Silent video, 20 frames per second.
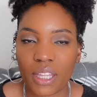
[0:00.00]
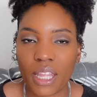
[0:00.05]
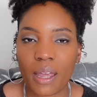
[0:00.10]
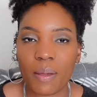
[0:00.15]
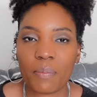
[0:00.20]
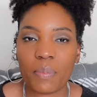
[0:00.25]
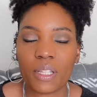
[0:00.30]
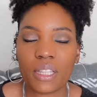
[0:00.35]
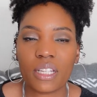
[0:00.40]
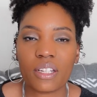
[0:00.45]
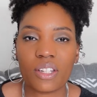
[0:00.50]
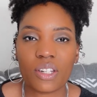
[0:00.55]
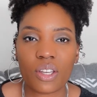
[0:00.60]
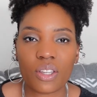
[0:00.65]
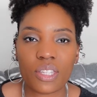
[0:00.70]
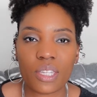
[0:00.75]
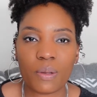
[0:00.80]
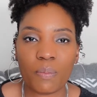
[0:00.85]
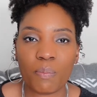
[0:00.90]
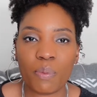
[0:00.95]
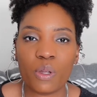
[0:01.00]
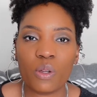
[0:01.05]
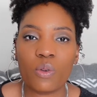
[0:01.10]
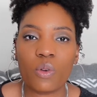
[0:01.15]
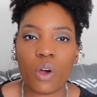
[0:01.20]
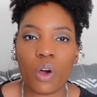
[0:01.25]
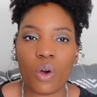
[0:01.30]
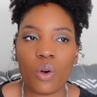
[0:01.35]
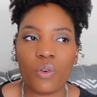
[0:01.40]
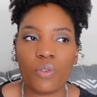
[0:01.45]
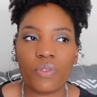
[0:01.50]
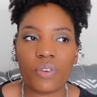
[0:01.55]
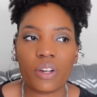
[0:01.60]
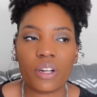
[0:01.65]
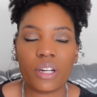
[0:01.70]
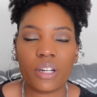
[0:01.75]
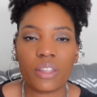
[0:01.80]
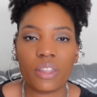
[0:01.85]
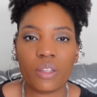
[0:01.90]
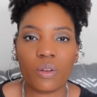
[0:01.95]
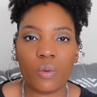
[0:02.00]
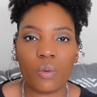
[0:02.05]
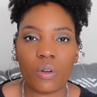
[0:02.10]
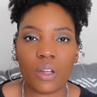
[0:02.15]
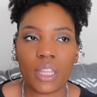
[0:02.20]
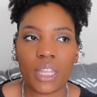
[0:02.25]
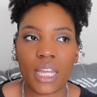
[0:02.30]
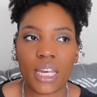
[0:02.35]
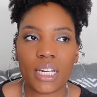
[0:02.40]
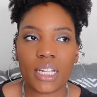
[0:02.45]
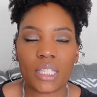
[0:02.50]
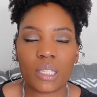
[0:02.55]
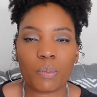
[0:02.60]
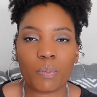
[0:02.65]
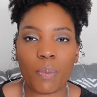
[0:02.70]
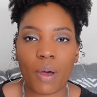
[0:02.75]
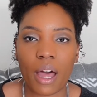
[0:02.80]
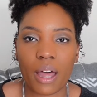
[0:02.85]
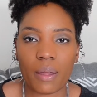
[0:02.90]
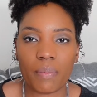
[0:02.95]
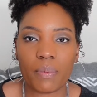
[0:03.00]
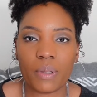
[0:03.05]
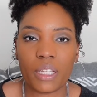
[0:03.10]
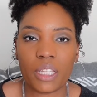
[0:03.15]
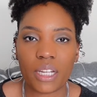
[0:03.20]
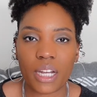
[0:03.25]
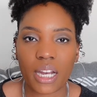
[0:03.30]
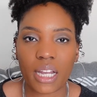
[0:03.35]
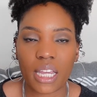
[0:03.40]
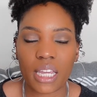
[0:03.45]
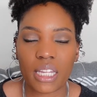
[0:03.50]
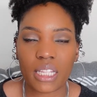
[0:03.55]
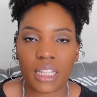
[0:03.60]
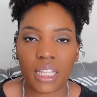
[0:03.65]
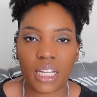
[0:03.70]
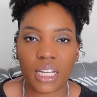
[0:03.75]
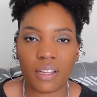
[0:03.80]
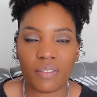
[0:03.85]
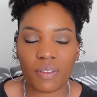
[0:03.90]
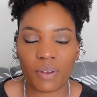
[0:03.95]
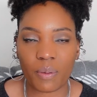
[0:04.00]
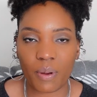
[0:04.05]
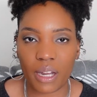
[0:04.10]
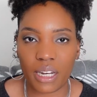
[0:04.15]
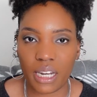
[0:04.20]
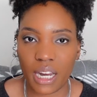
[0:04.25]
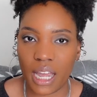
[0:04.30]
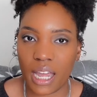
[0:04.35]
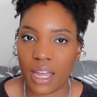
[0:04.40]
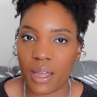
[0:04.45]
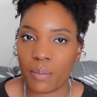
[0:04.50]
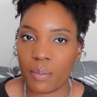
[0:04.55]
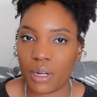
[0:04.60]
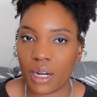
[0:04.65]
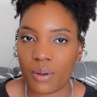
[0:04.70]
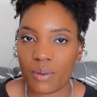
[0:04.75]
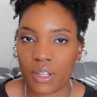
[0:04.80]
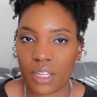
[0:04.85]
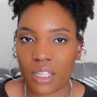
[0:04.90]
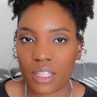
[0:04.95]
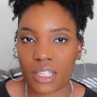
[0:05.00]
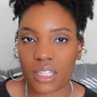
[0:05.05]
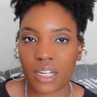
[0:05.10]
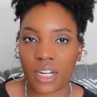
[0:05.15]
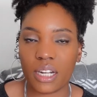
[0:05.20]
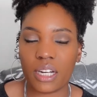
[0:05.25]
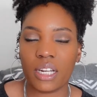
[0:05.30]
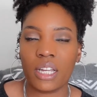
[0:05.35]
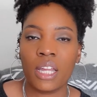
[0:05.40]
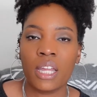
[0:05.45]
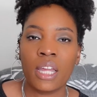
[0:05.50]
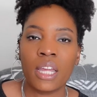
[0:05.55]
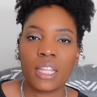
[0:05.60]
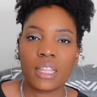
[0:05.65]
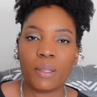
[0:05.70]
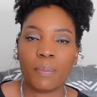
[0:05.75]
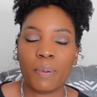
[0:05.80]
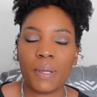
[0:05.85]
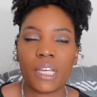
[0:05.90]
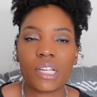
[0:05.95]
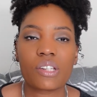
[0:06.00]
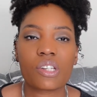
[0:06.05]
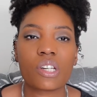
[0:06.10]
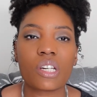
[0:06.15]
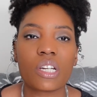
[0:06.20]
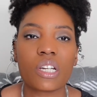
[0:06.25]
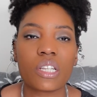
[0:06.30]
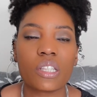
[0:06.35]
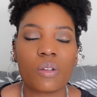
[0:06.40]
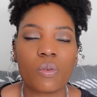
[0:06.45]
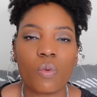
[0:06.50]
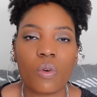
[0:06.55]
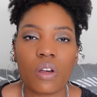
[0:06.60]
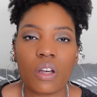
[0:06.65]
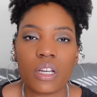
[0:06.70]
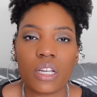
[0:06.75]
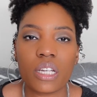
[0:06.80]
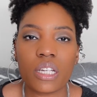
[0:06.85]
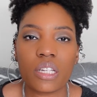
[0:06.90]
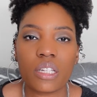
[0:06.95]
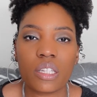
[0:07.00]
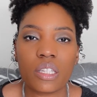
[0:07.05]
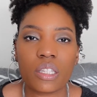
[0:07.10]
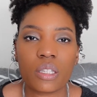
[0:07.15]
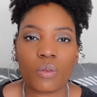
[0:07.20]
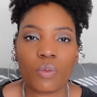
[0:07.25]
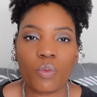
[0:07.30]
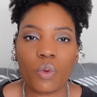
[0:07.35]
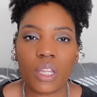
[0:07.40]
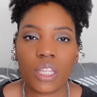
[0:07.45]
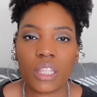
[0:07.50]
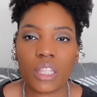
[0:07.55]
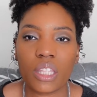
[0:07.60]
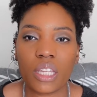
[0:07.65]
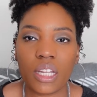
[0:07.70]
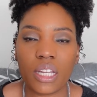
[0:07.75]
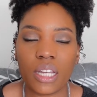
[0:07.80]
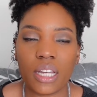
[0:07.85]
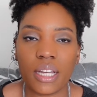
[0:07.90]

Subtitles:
that, but the Chelsea boot over the one that is popular, I can't think of it right now, but I will insert the picture, the ones with the